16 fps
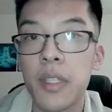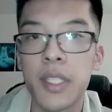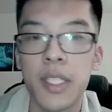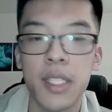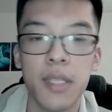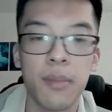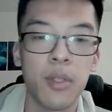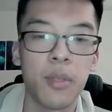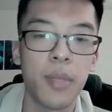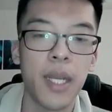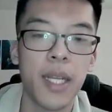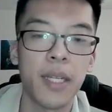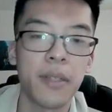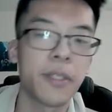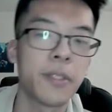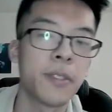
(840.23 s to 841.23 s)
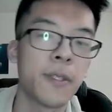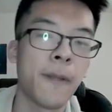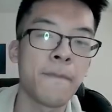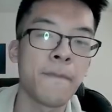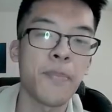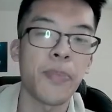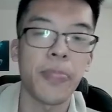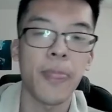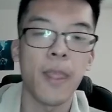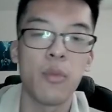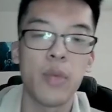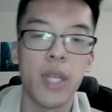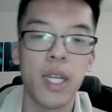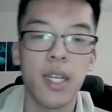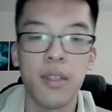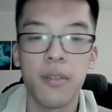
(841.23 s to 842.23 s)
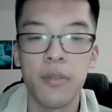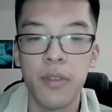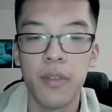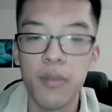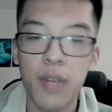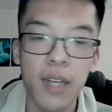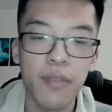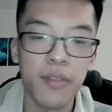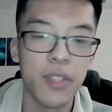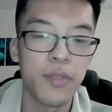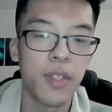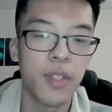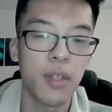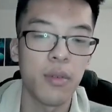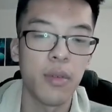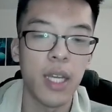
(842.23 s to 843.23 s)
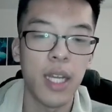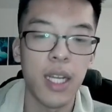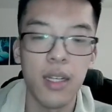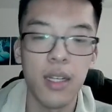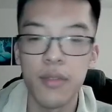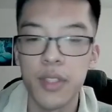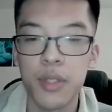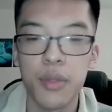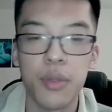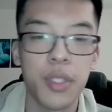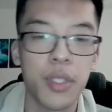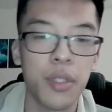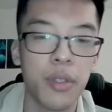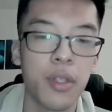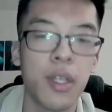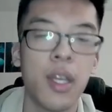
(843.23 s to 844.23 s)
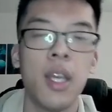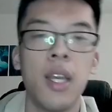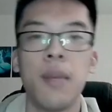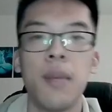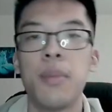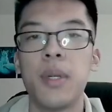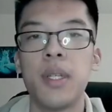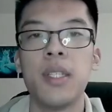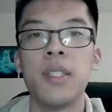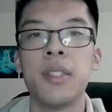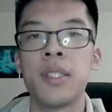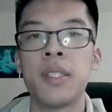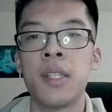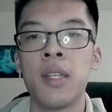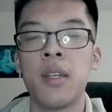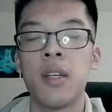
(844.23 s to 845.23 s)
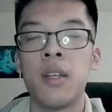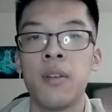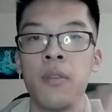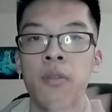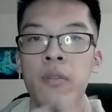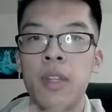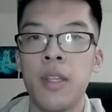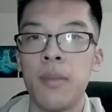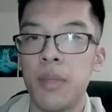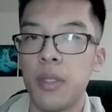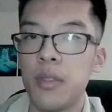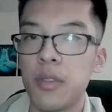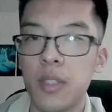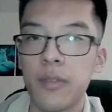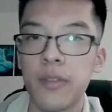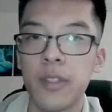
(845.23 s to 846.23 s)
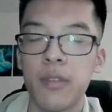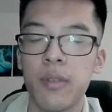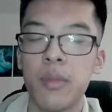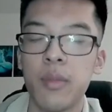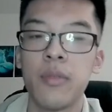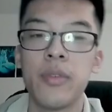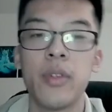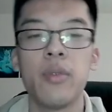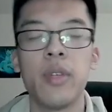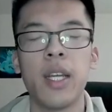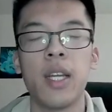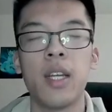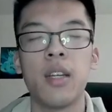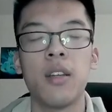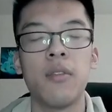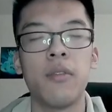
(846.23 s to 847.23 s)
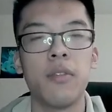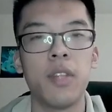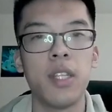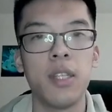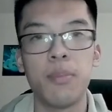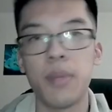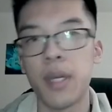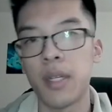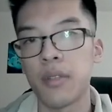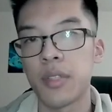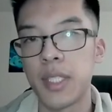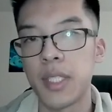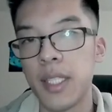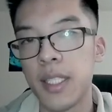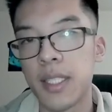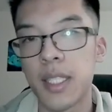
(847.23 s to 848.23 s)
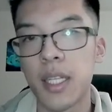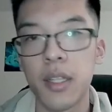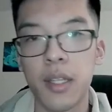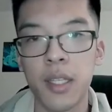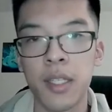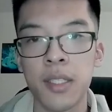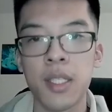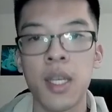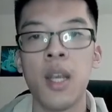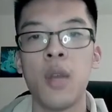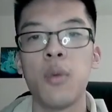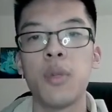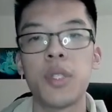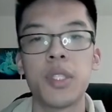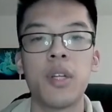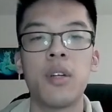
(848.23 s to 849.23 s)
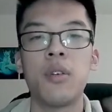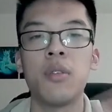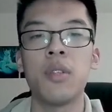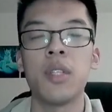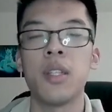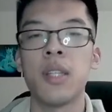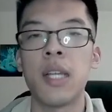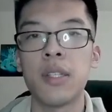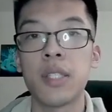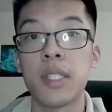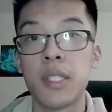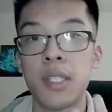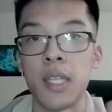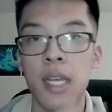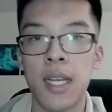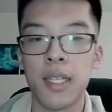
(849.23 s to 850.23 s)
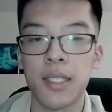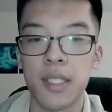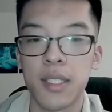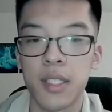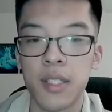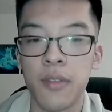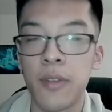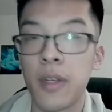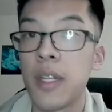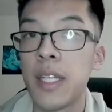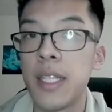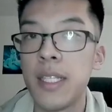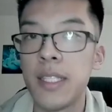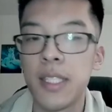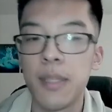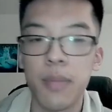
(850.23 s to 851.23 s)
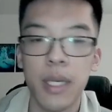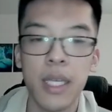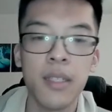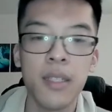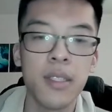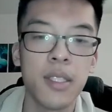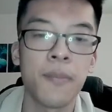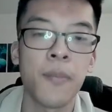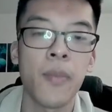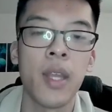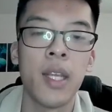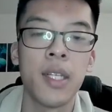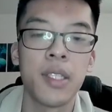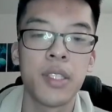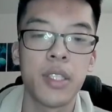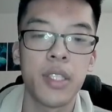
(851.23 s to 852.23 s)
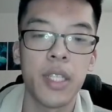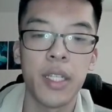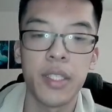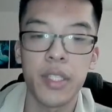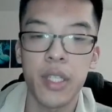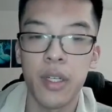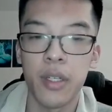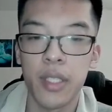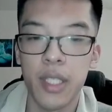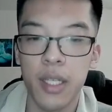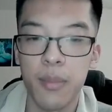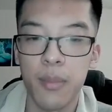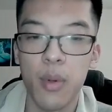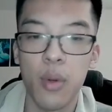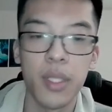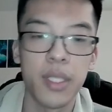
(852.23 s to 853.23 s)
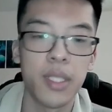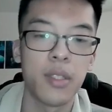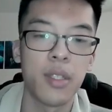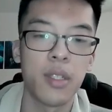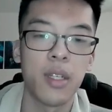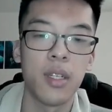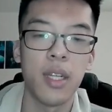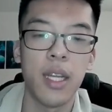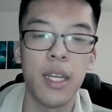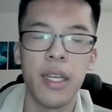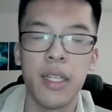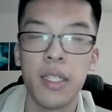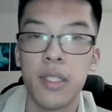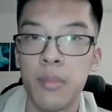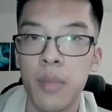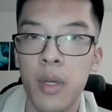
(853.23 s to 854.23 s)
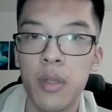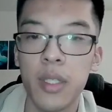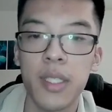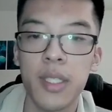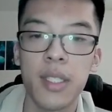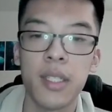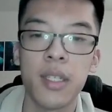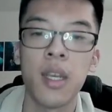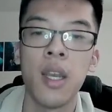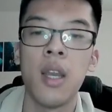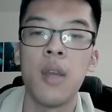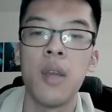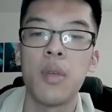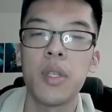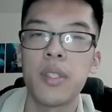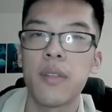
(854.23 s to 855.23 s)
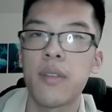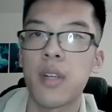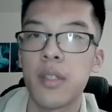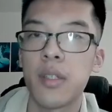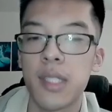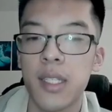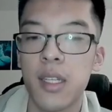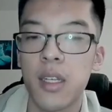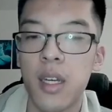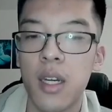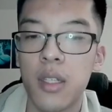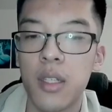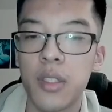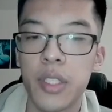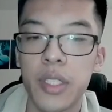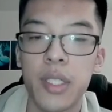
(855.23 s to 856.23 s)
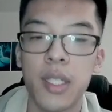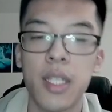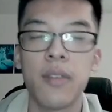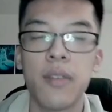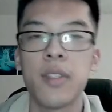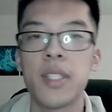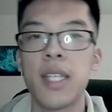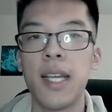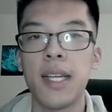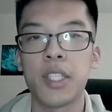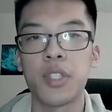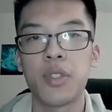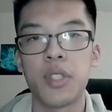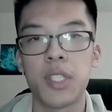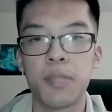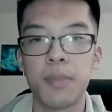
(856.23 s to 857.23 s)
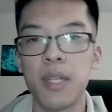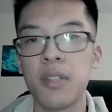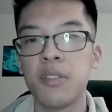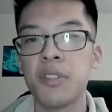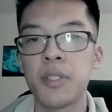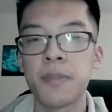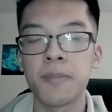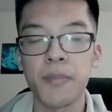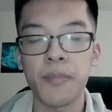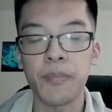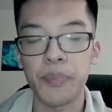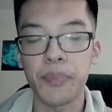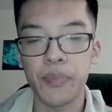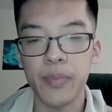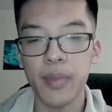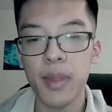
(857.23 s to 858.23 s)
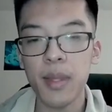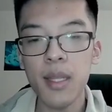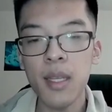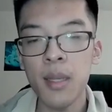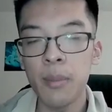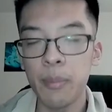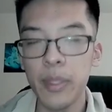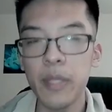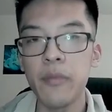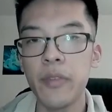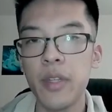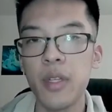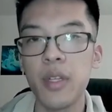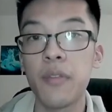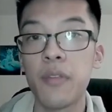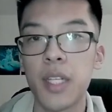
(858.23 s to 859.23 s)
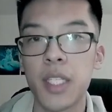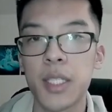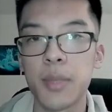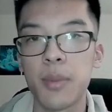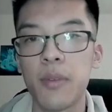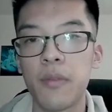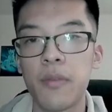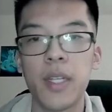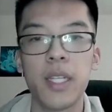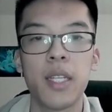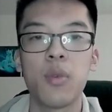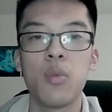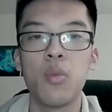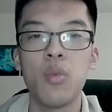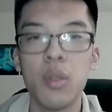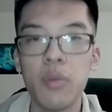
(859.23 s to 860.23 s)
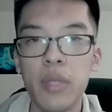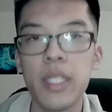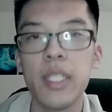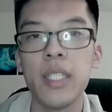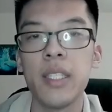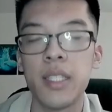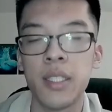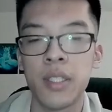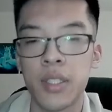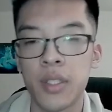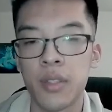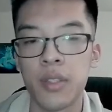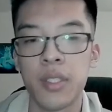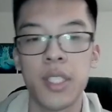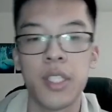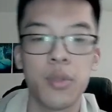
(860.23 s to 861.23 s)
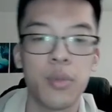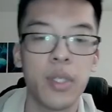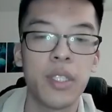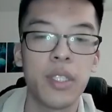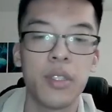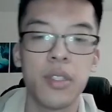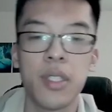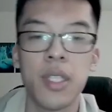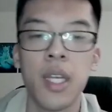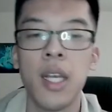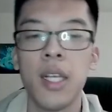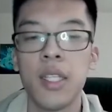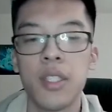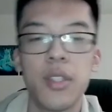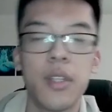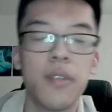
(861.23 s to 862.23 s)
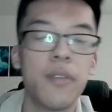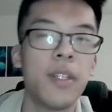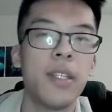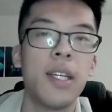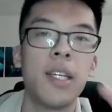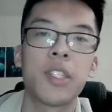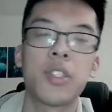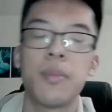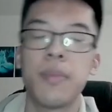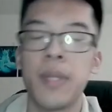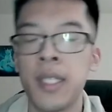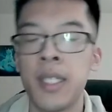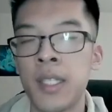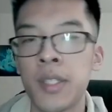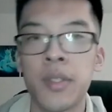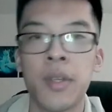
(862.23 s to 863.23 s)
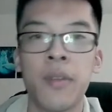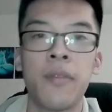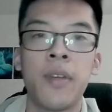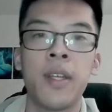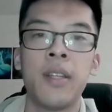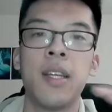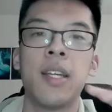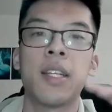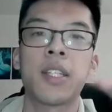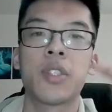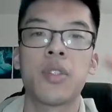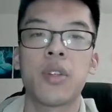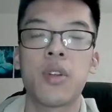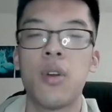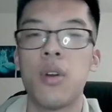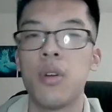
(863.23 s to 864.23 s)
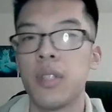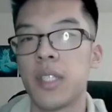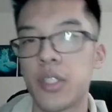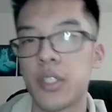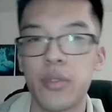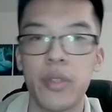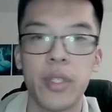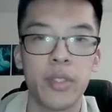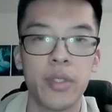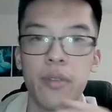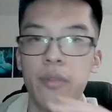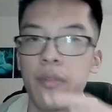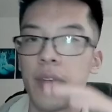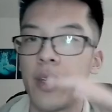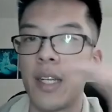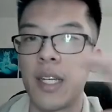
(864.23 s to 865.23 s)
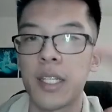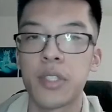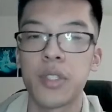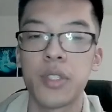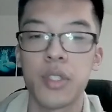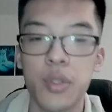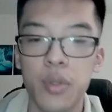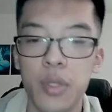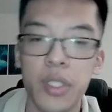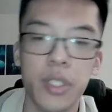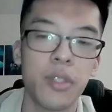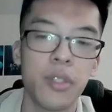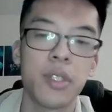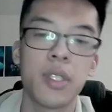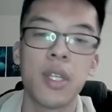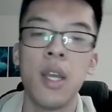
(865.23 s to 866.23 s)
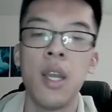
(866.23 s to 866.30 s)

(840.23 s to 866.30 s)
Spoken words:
similar package. We have the Ravenous Flock, we have the Scorched Earth, but instead of the Piltover removal, we have the Banner City side of things, which not only allows us access to very easy pings, such as cards like Poison Dart and Pokesick. We also have cards like Oncologist to give us extra spells, being very flexible and finding what we need in certain situations. So you can find extra pings, you can find extra Culling Strikes, you can find extra Scorch Earths,